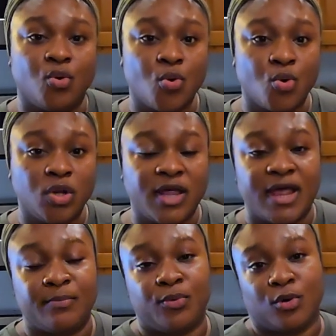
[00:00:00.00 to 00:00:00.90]
cool
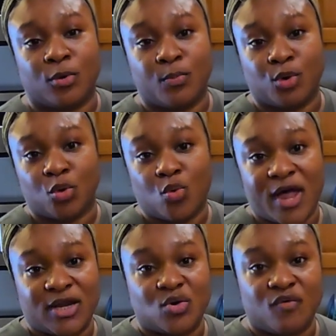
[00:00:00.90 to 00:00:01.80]
and pour more
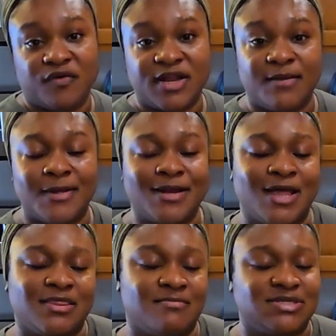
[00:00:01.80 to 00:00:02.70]
wine over them
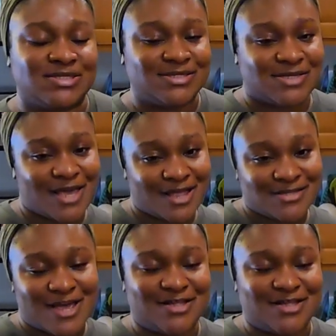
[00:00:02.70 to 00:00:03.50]
and let them sit